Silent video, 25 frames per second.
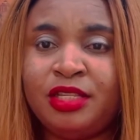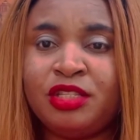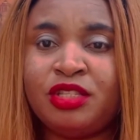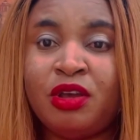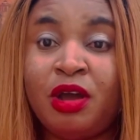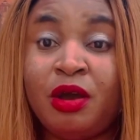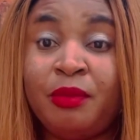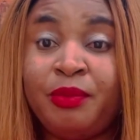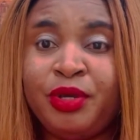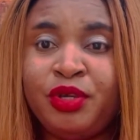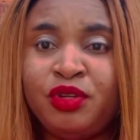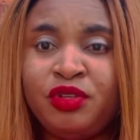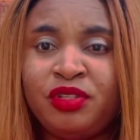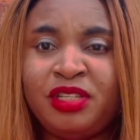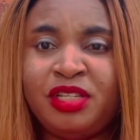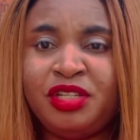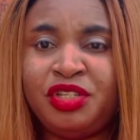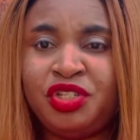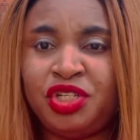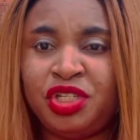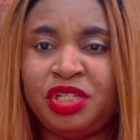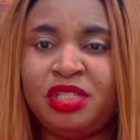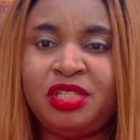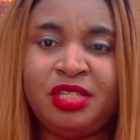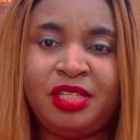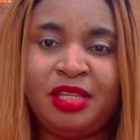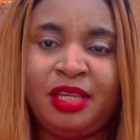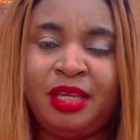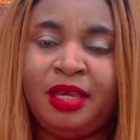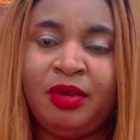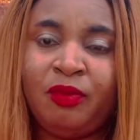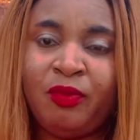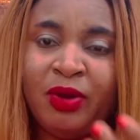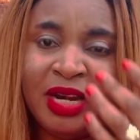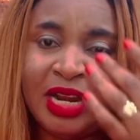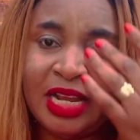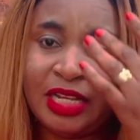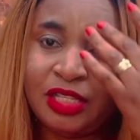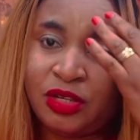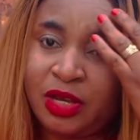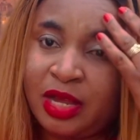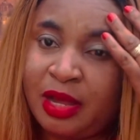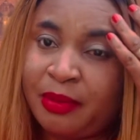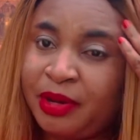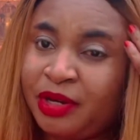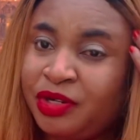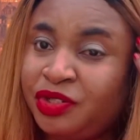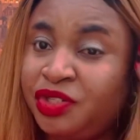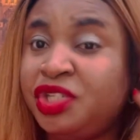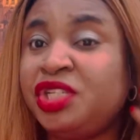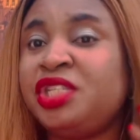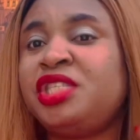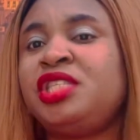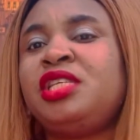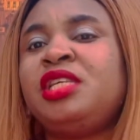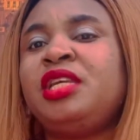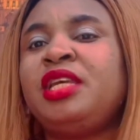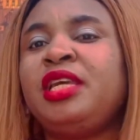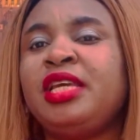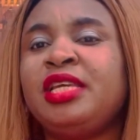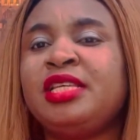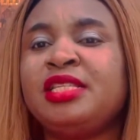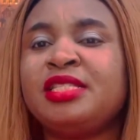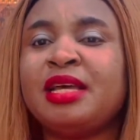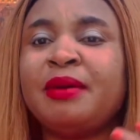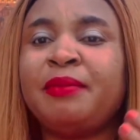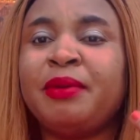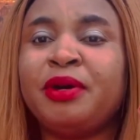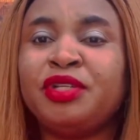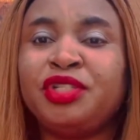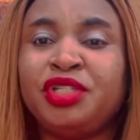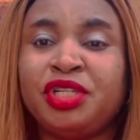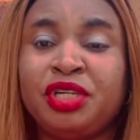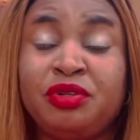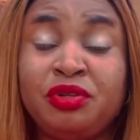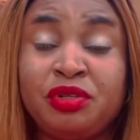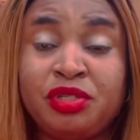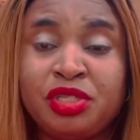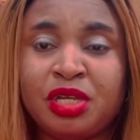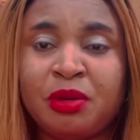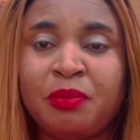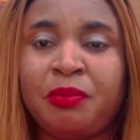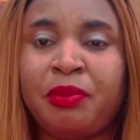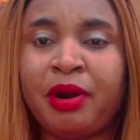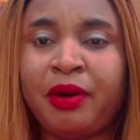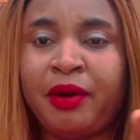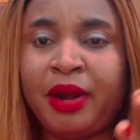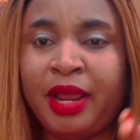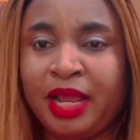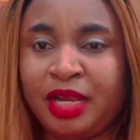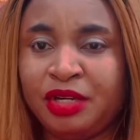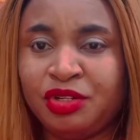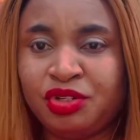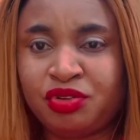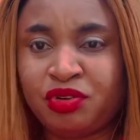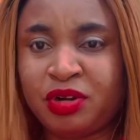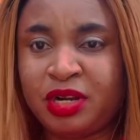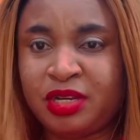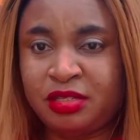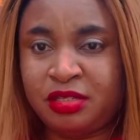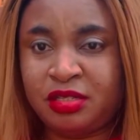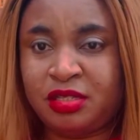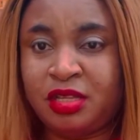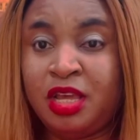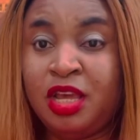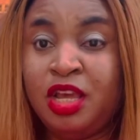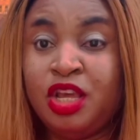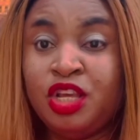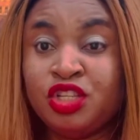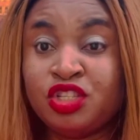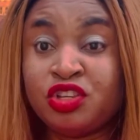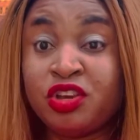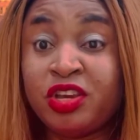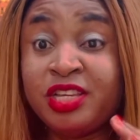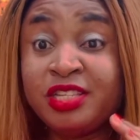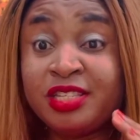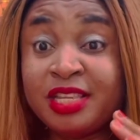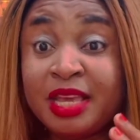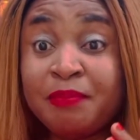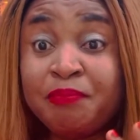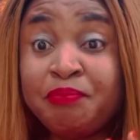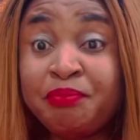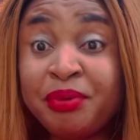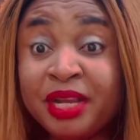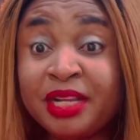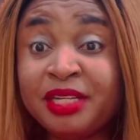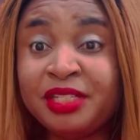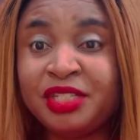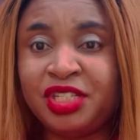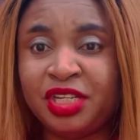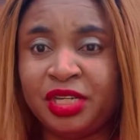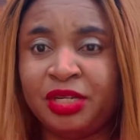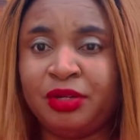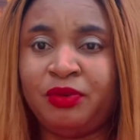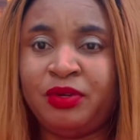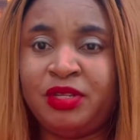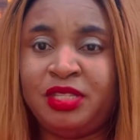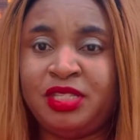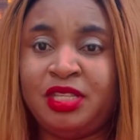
So I'll be using GTE. When I talk about GTE, it's about genuine temporary entrance. So it's a big deal. It's